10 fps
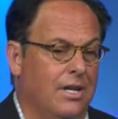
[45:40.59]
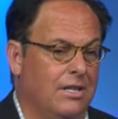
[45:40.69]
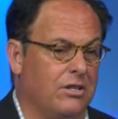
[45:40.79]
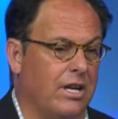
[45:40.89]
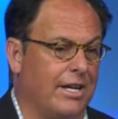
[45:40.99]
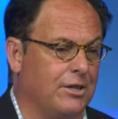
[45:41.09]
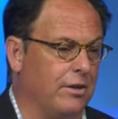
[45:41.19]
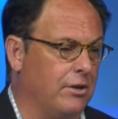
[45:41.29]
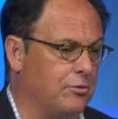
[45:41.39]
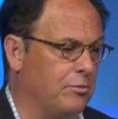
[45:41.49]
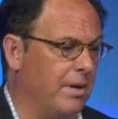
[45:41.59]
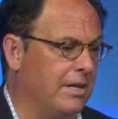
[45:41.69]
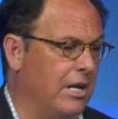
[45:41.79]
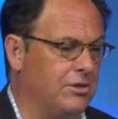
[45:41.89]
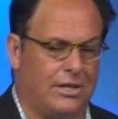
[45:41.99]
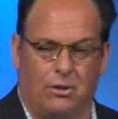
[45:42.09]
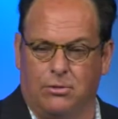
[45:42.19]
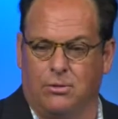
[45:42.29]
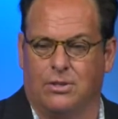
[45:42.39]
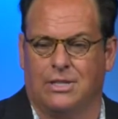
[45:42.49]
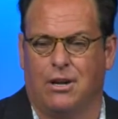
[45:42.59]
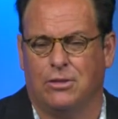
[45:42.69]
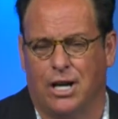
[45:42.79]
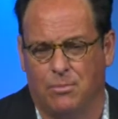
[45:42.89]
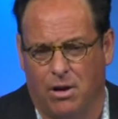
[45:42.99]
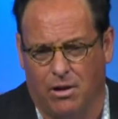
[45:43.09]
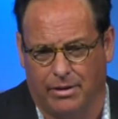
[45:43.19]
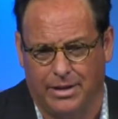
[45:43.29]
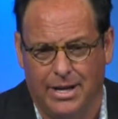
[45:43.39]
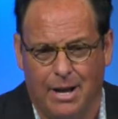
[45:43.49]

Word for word: the exact year Israel's made a nation. I told the Lord, I said, oh, come on.